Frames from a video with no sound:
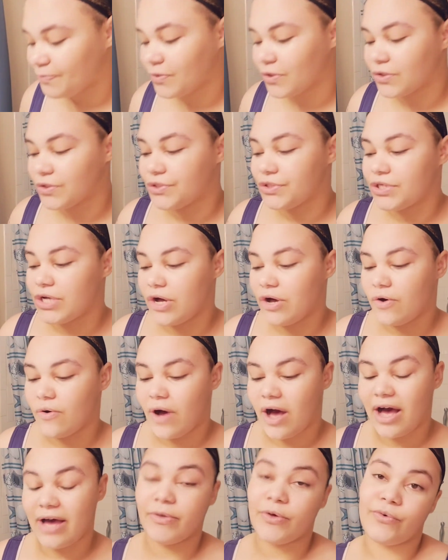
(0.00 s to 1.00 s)
So
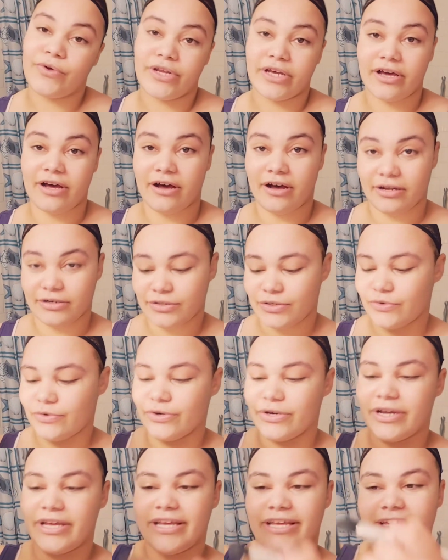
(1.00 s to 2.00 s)
I'm going to
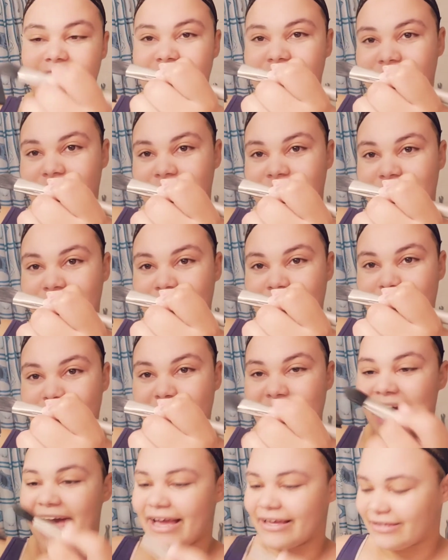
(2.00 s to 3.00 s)
contour in
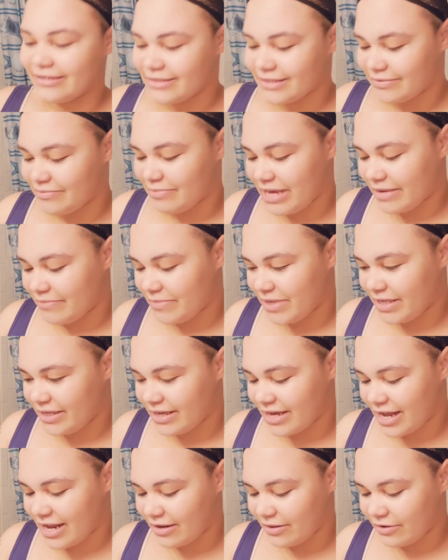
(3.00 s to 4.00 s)
black to make me
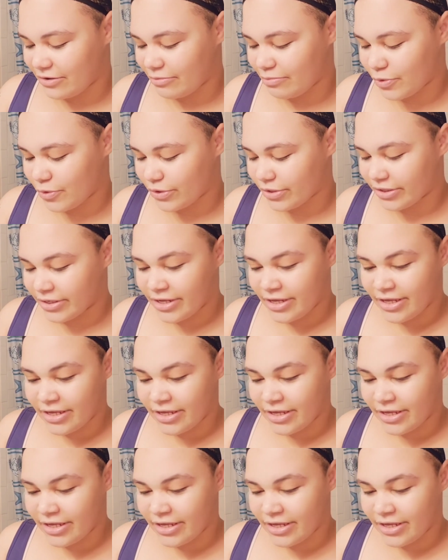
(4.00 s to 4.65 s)
kind of look more